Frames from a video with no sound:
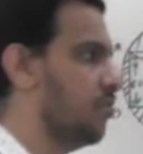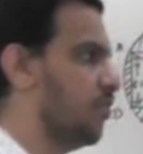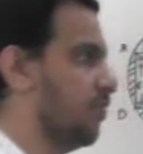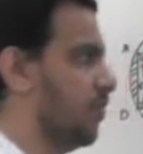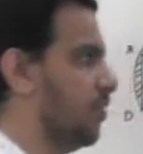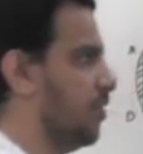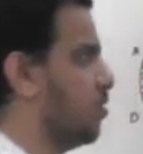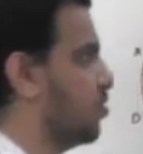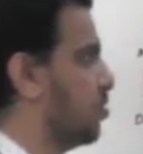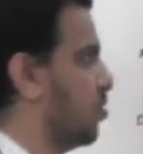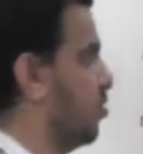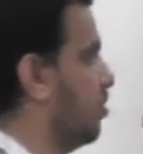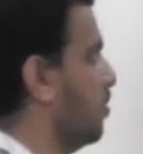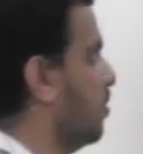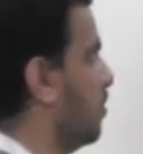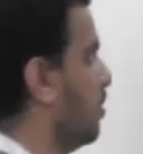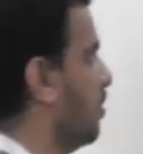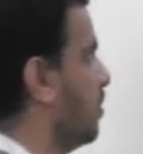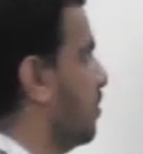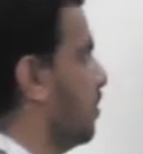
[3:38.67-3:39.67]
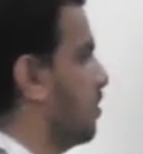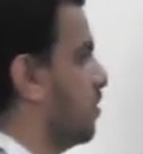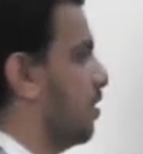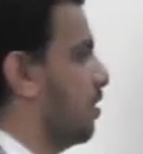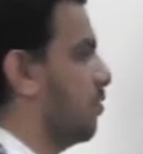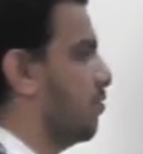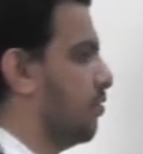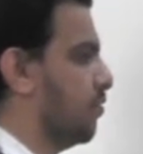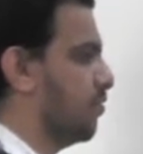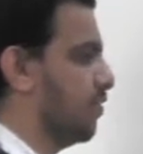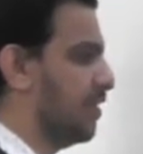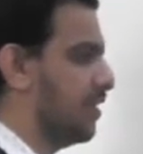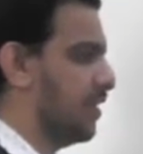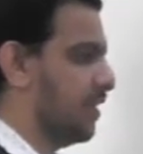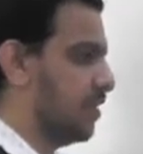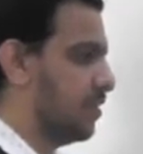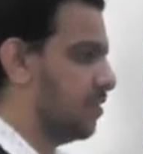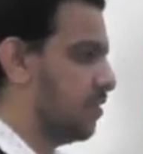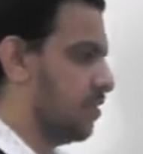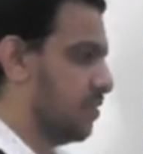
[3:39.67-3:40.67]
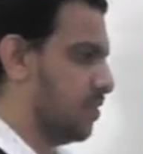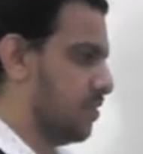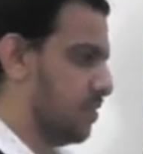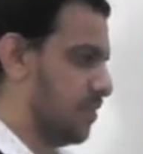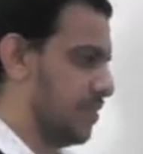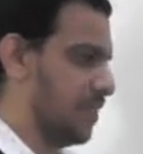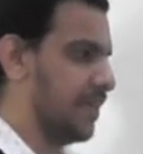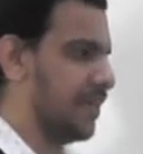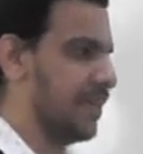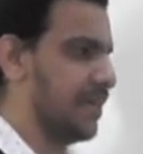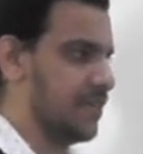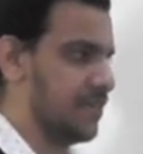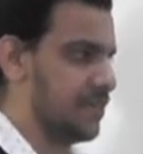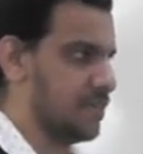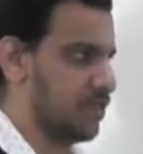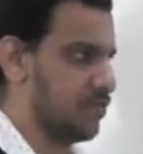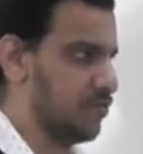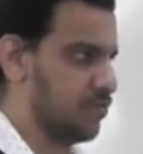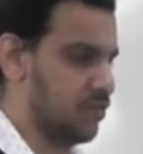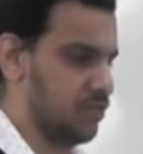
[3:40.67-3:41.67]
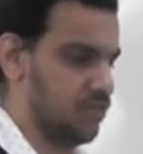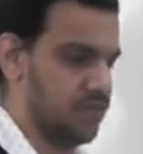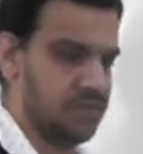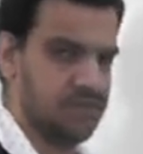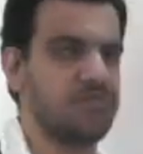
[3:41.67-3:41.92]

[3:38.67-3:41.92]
we will solve. Now we will take second example.